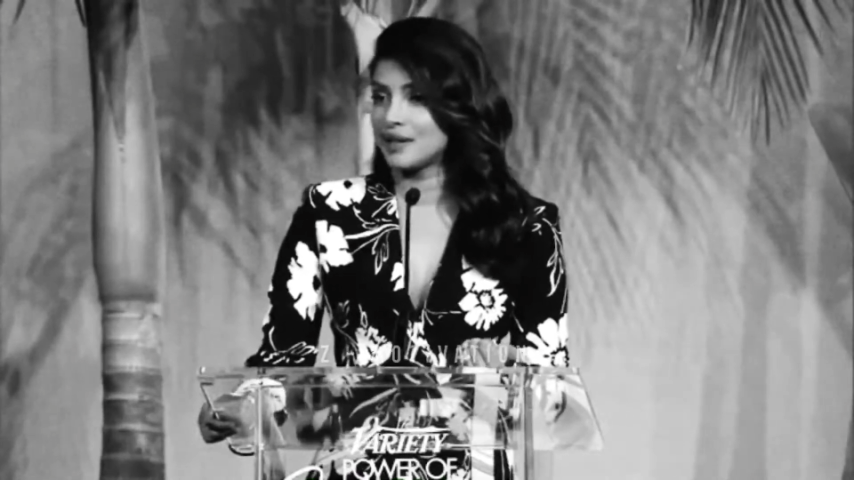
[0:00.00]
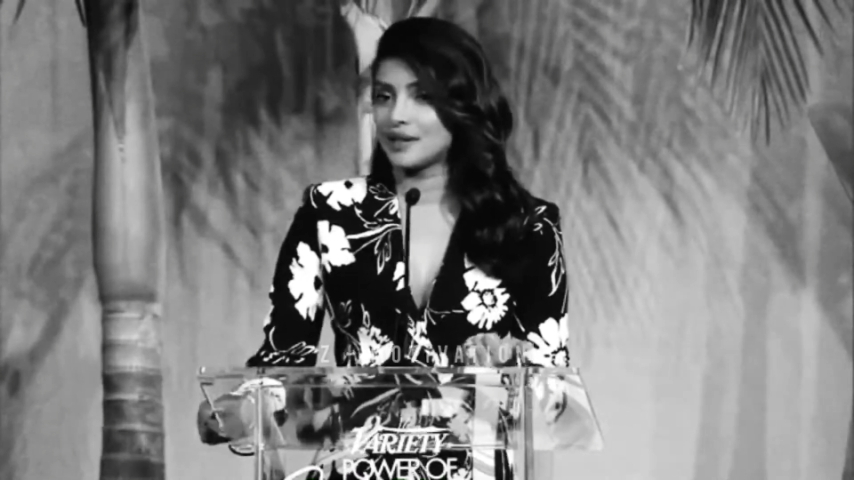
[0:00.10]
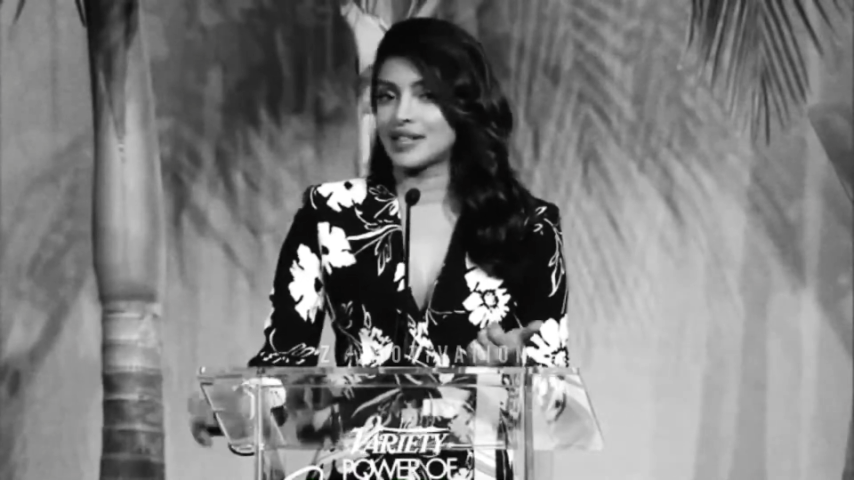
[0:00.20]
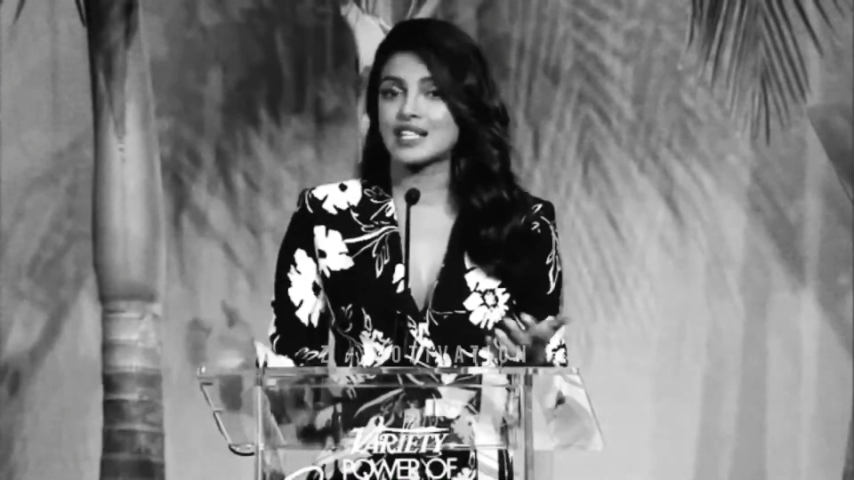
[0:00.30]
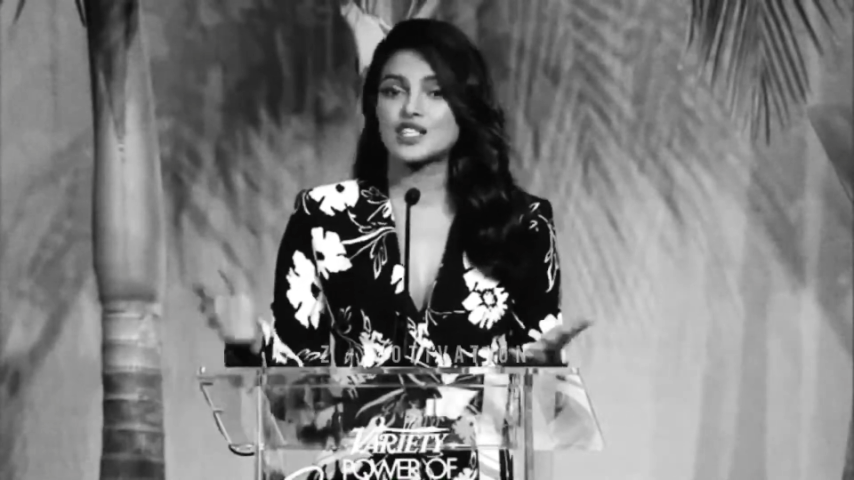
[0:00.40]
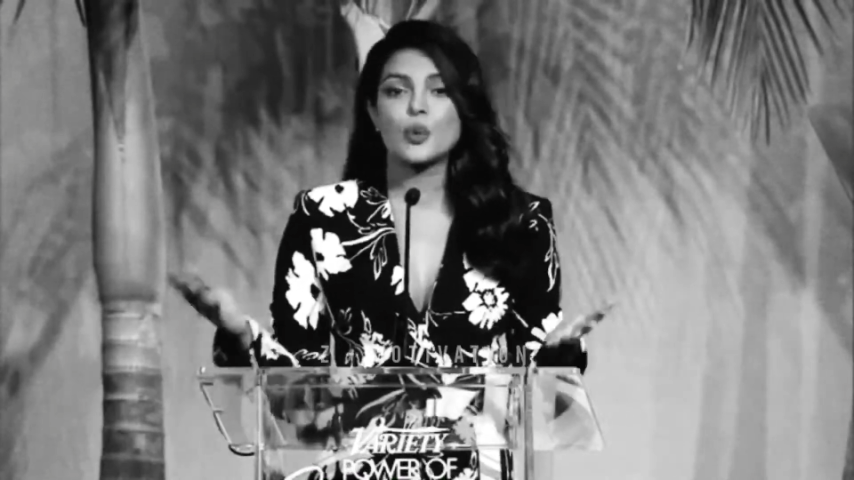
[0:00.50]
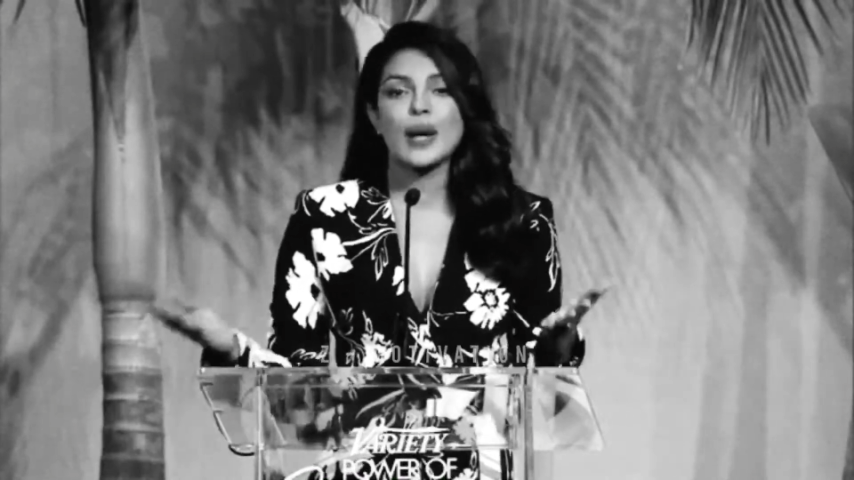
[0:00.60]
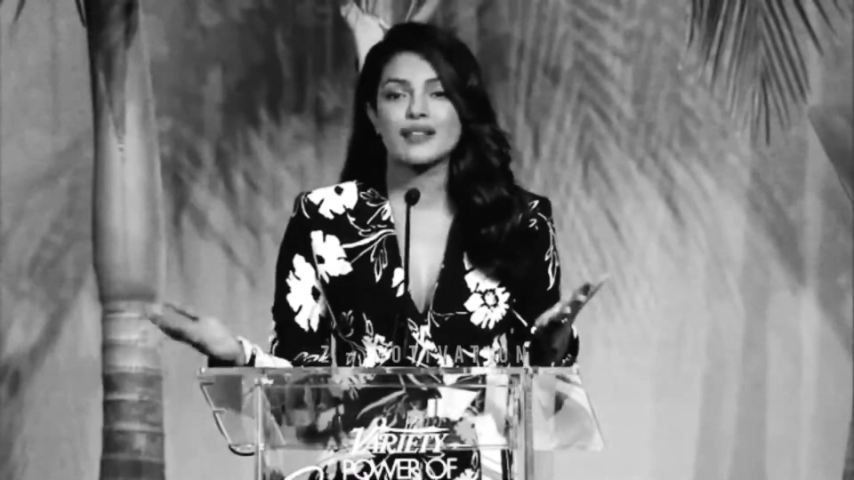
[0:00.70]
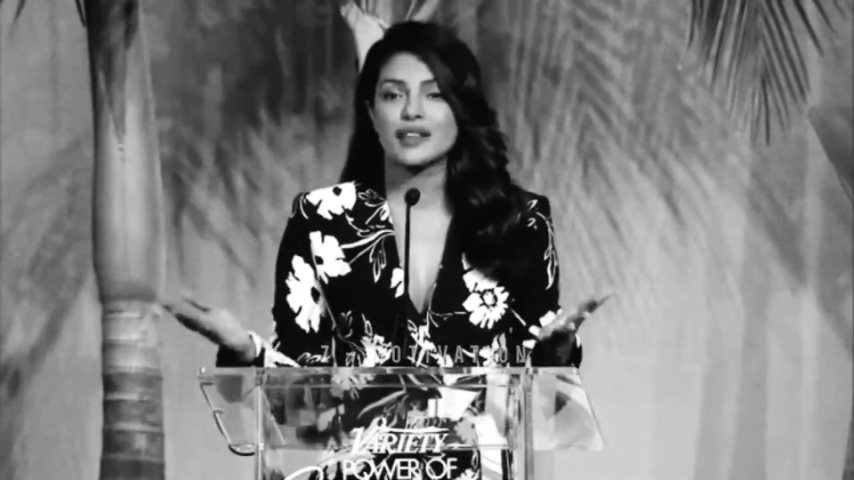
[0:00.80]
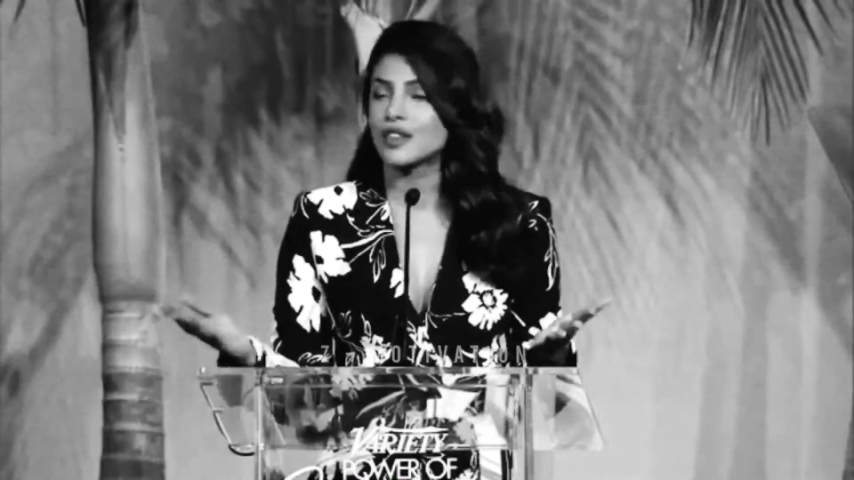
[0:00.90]
That's
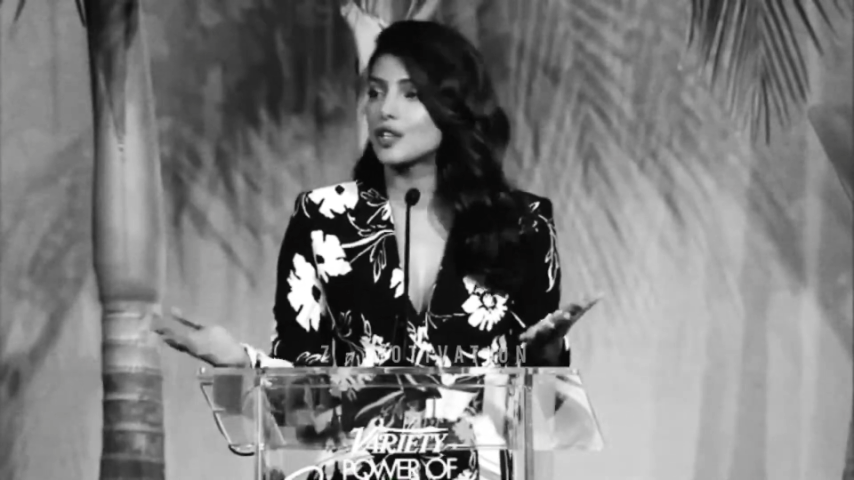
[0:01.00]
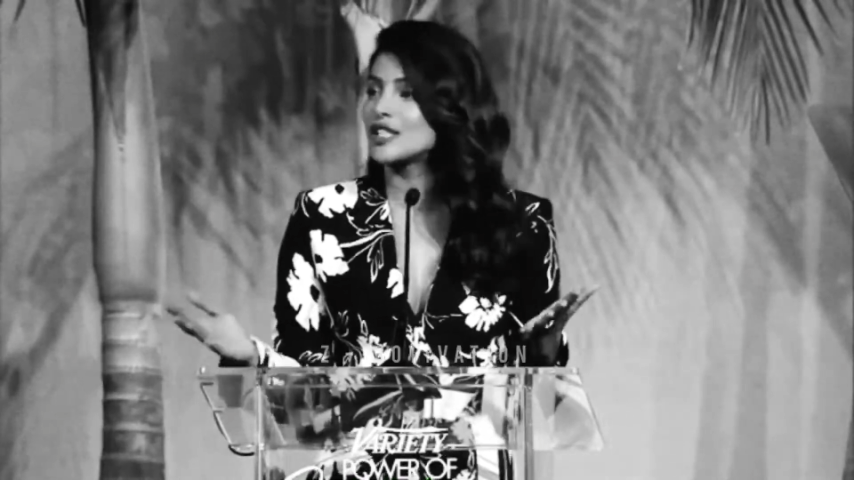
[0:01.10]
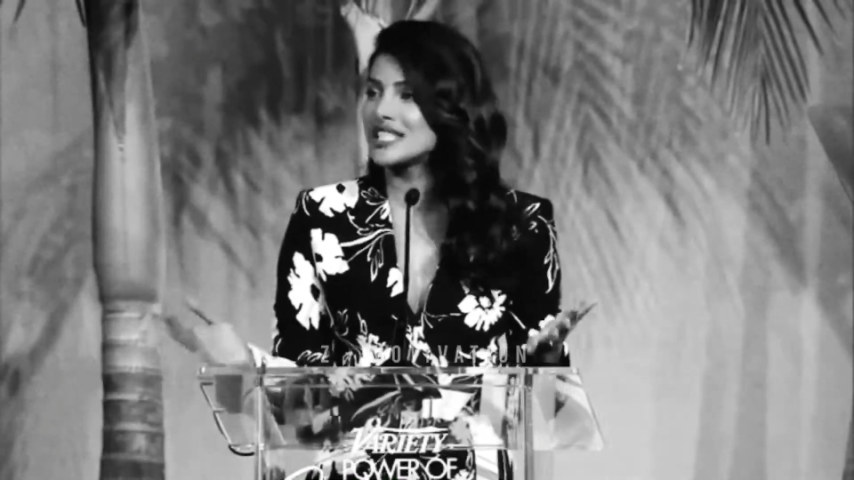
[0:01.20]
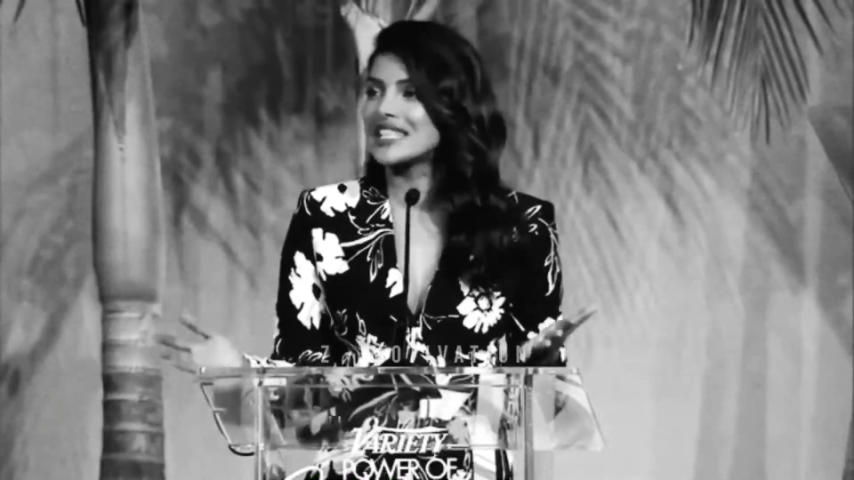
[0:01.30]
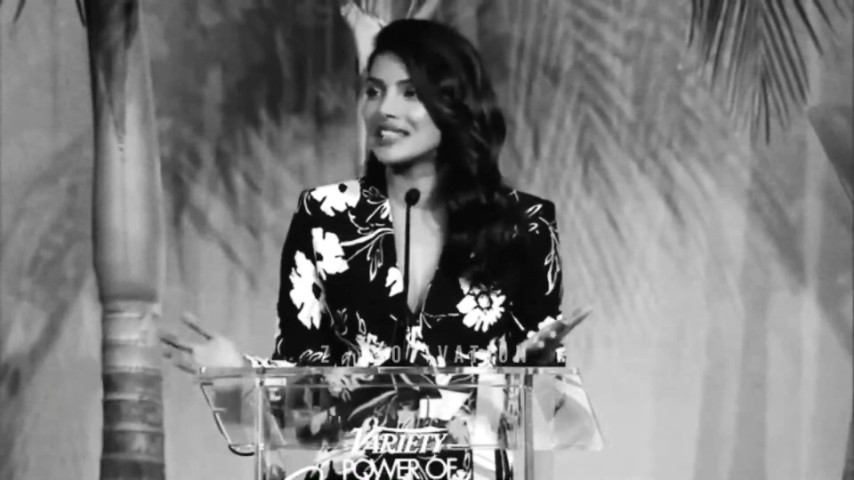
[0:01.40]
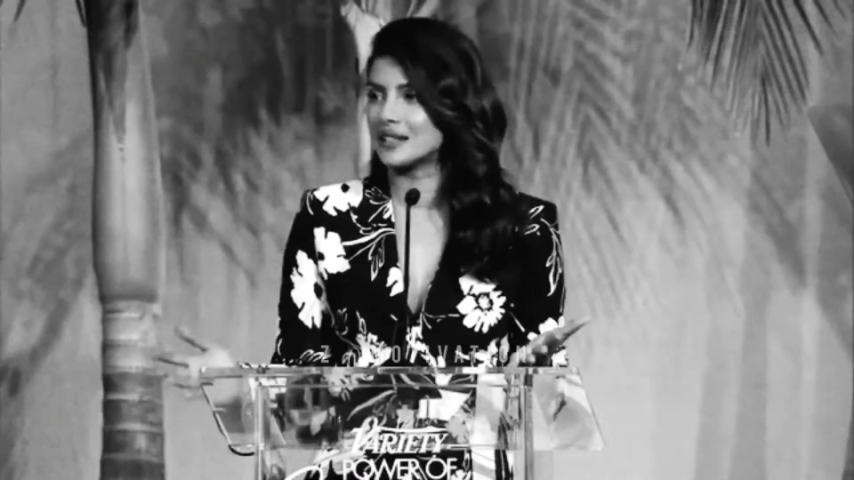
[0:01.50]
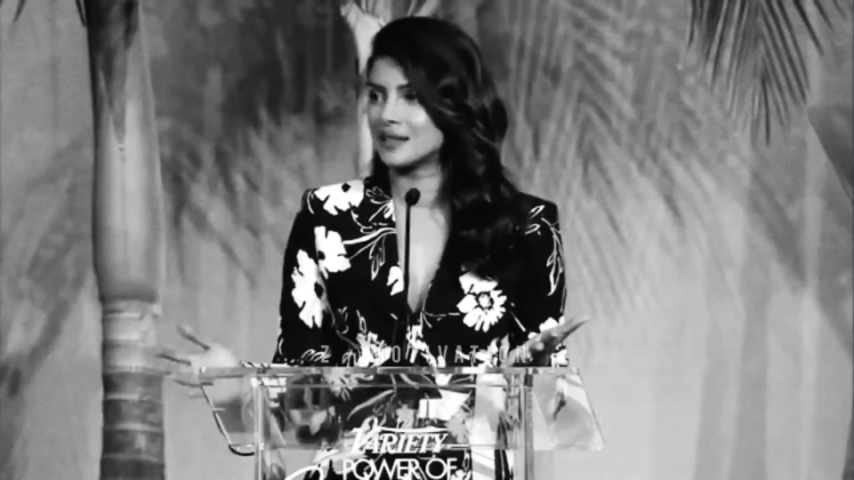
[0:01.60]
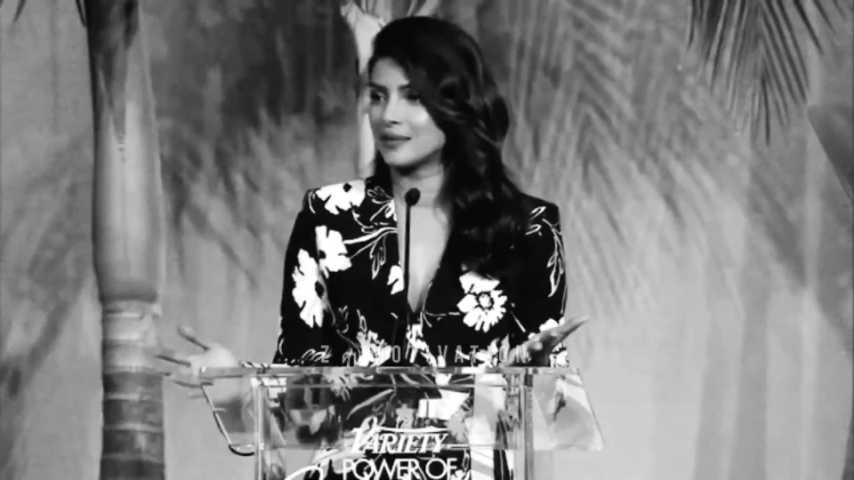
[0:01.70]
12 and 13,